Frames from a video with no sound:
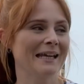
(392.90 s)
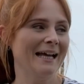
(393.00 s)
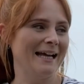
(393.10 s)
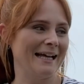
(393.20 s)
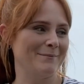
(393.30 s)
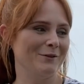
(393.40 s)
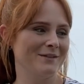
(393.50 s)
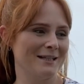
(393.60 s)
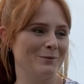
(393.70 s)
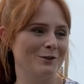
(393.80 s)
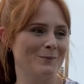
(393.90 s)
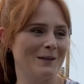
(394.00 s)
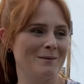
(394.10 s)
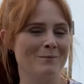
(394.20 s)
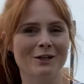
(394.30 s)
Obviously it would
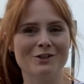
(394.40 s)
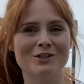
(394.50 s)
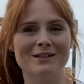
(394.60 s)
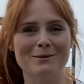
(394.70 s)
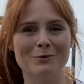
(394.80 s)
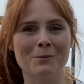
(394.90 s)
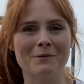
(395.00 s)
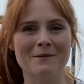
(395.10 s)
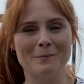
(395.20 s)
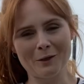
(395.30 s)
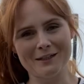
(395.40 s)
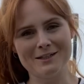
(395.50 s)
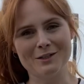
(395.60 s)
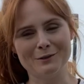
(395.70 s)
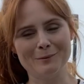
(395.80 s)
be marginally warmer in the
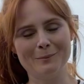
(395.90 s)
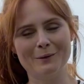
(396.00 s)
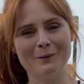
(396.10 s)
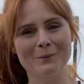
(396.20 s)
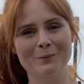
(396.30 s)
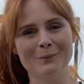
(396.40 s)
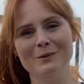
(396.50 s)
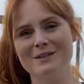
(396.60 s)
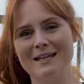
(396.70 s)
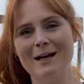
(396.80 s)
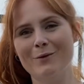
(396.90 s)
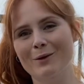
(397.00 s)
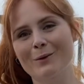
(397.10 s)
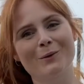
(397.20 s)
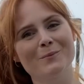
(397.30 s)
polytunnel, but we'll see how they
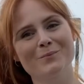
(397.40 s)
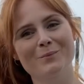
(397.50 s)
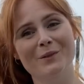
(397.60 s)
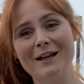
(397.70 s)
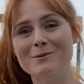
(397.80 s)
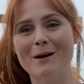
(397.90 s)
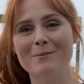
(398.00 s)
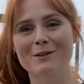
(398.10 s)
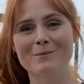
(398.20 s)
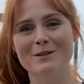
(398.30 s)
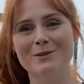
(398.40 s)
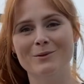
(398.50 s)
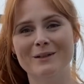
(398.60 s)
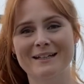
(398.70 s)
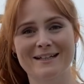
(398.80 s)
go. But that's what I'm going to be
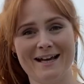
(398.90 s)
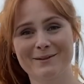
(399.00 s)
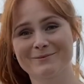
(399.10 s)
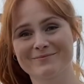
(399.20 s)
sowing now.